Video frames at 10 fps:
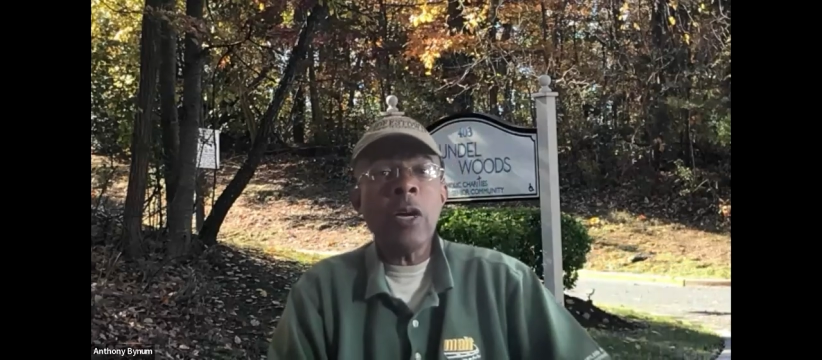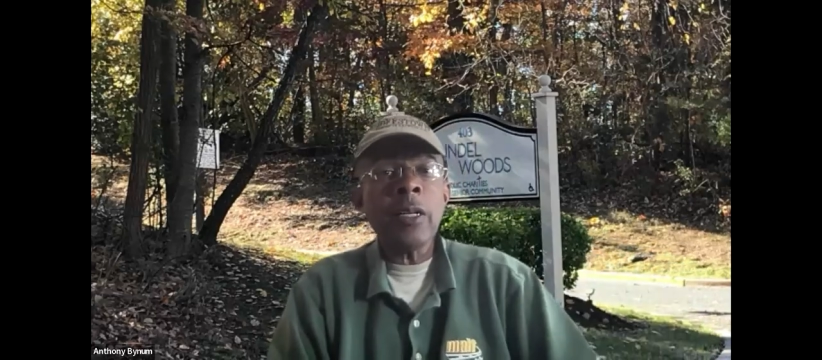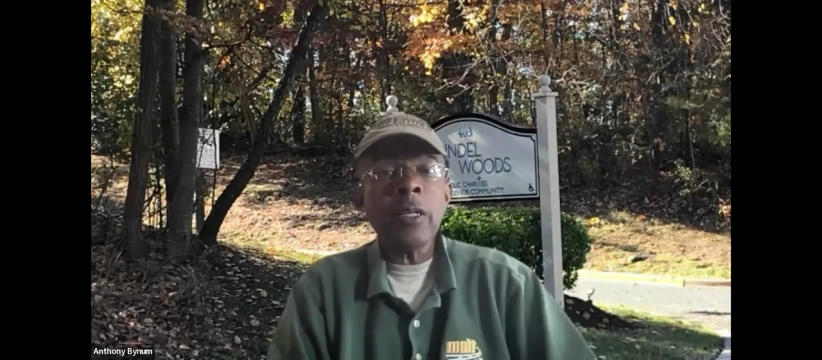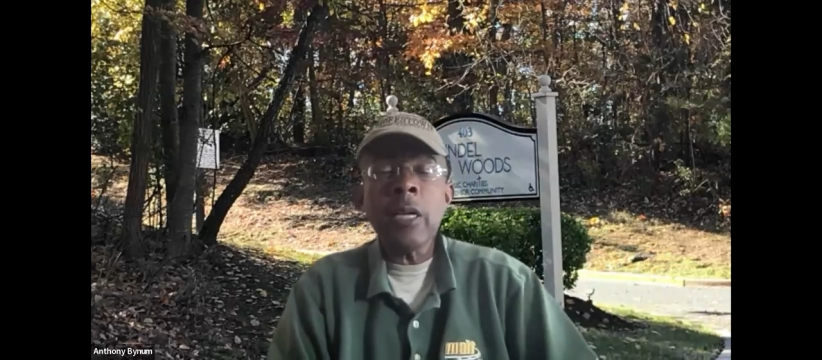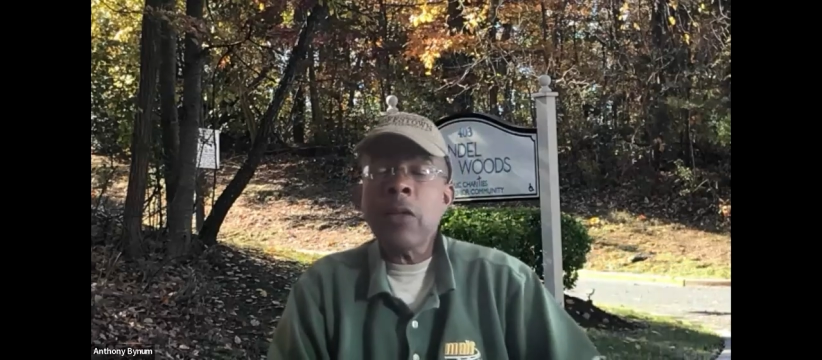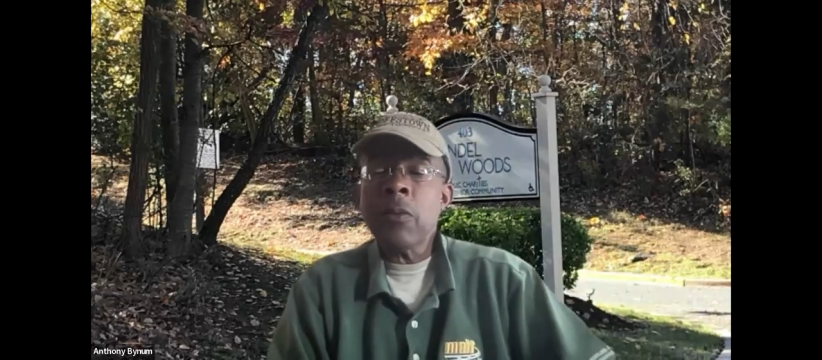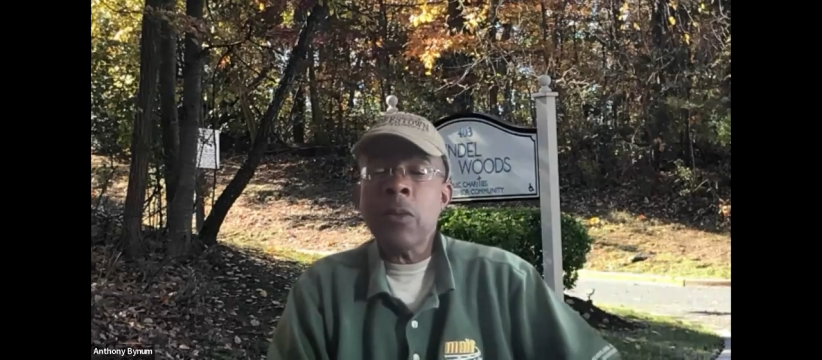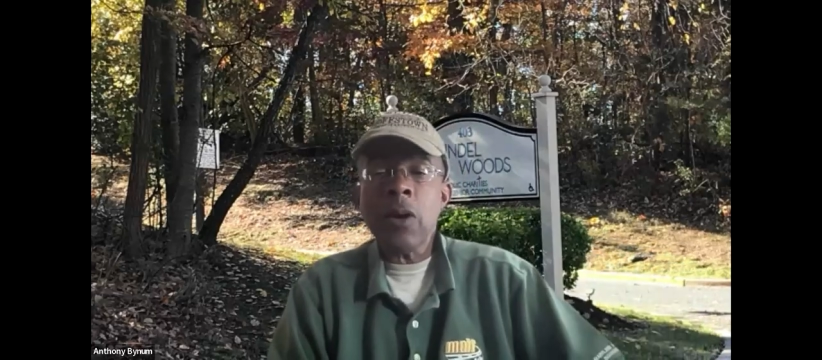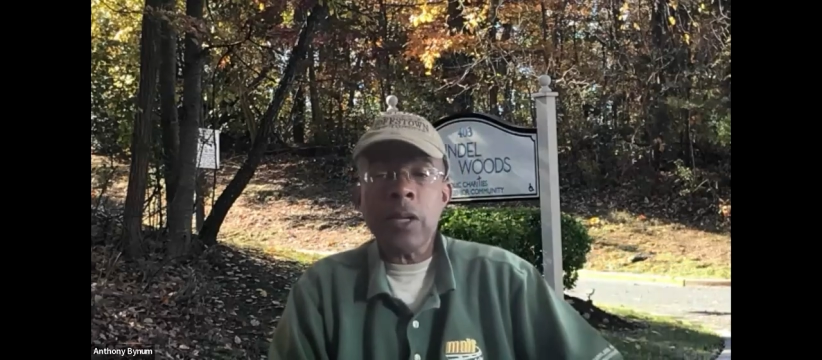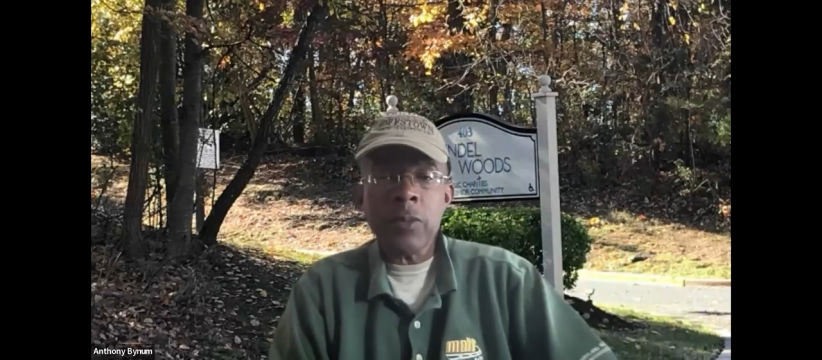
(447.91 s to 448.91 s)
another
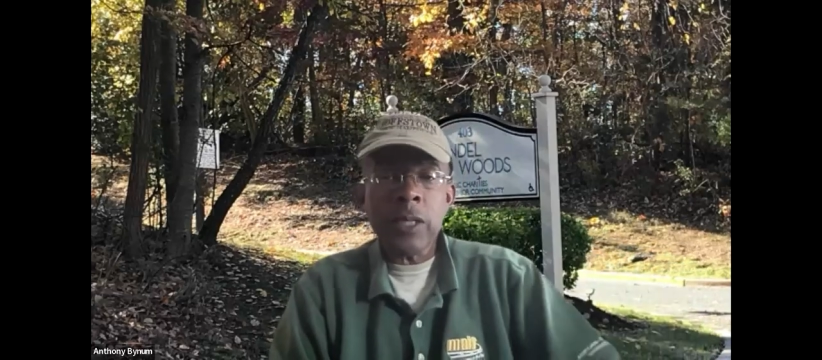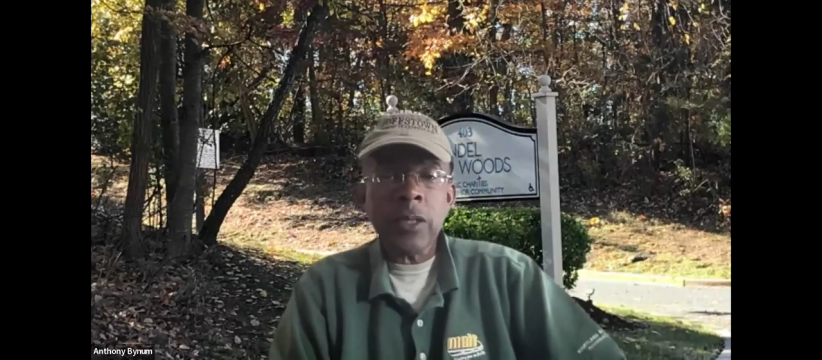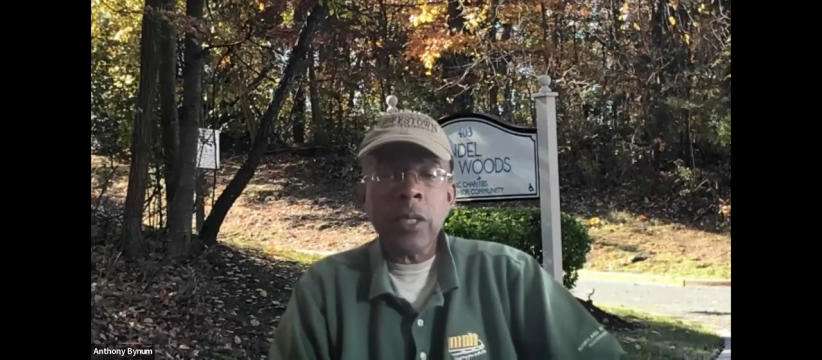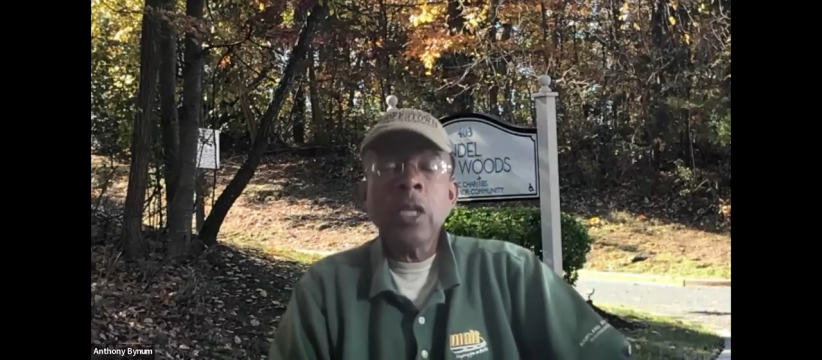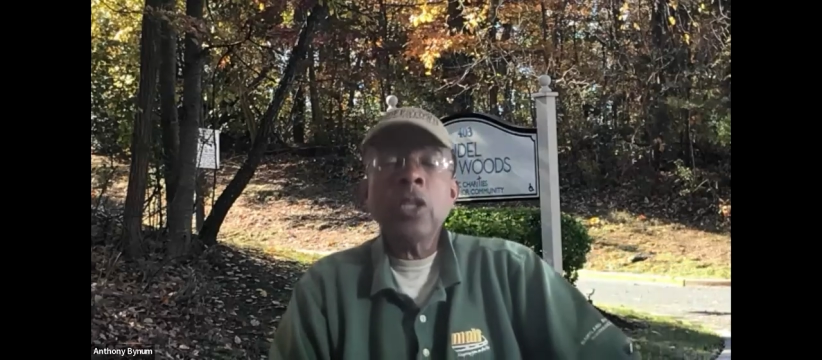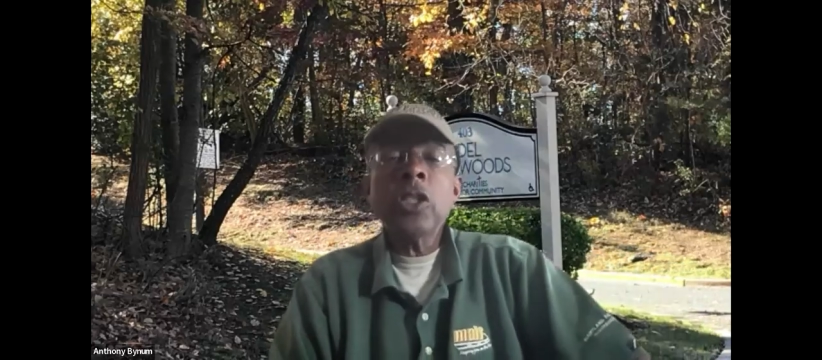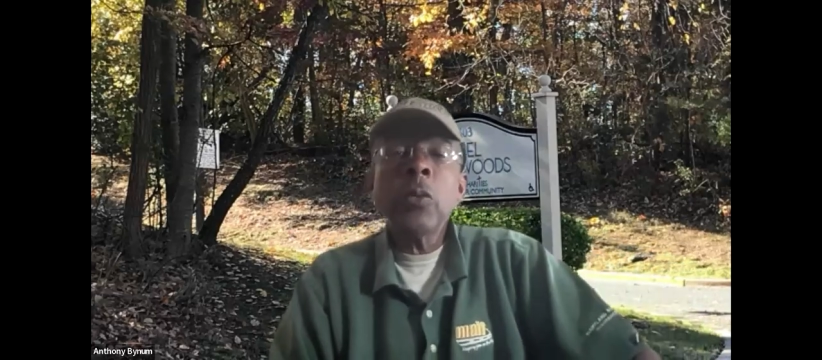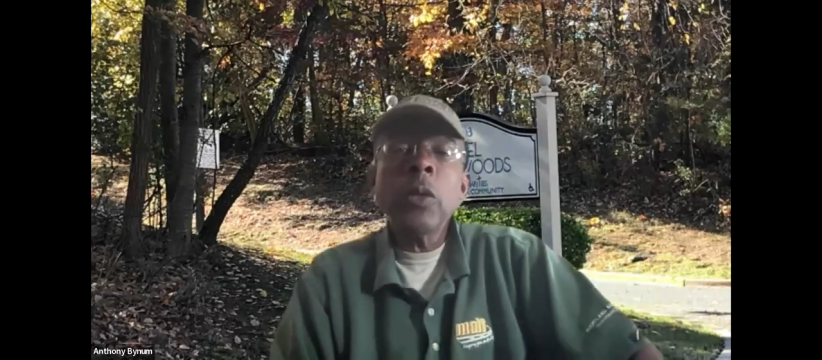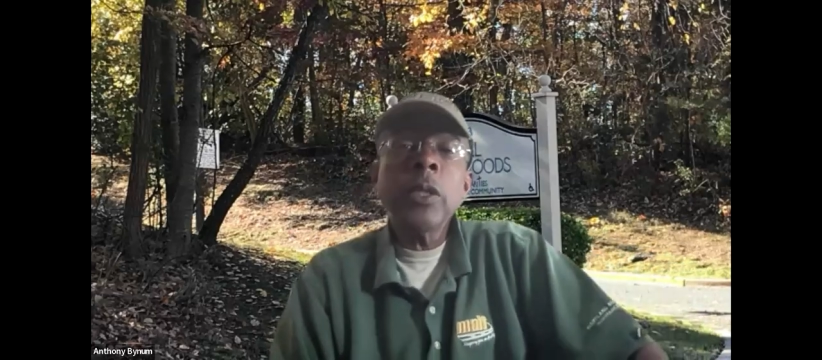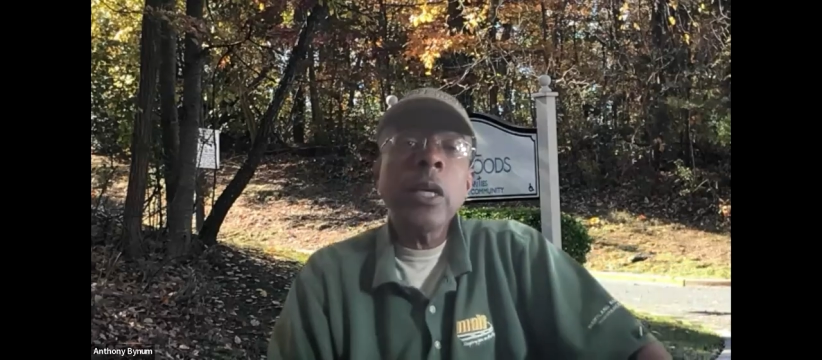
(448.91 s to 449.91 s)
marketplace. She
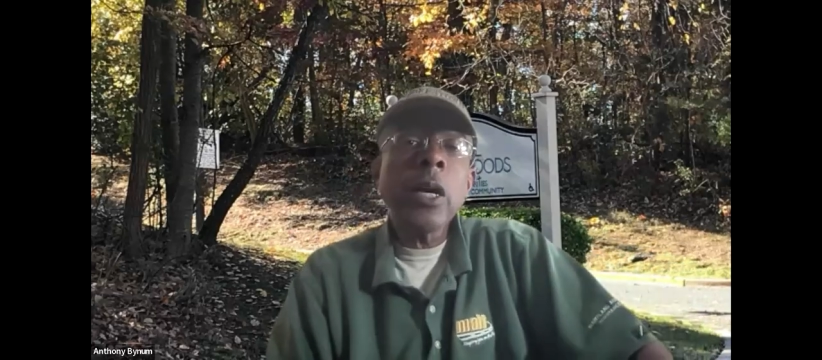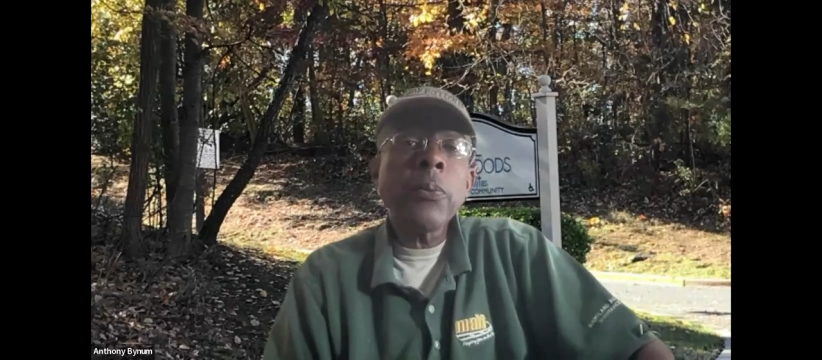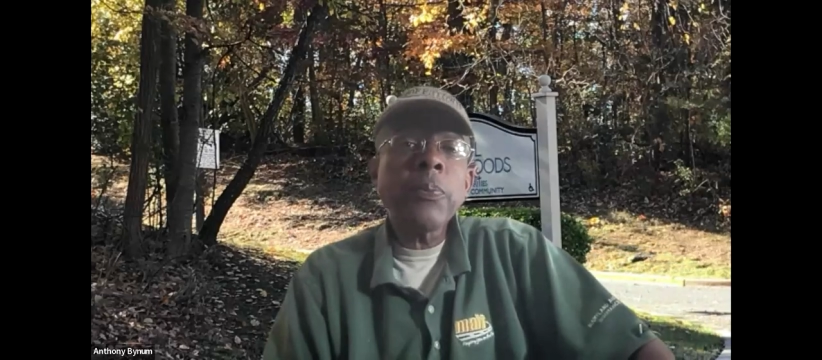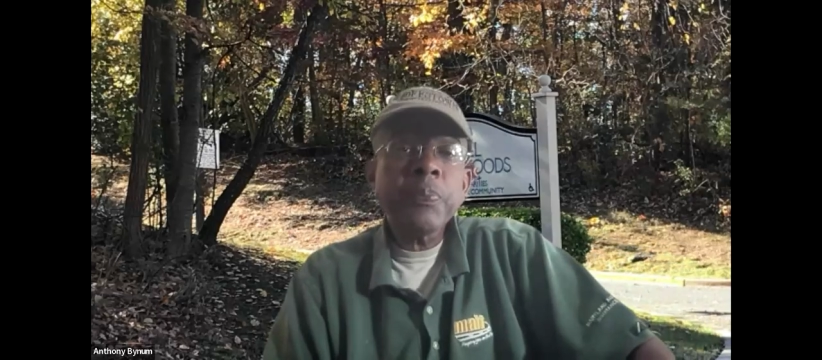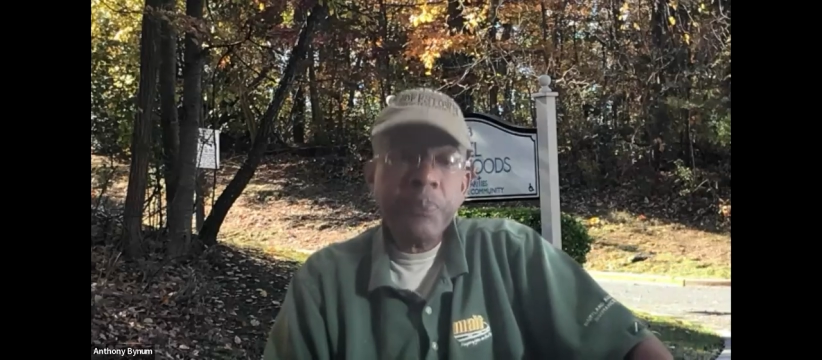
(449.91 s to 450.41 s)
wouldn't go.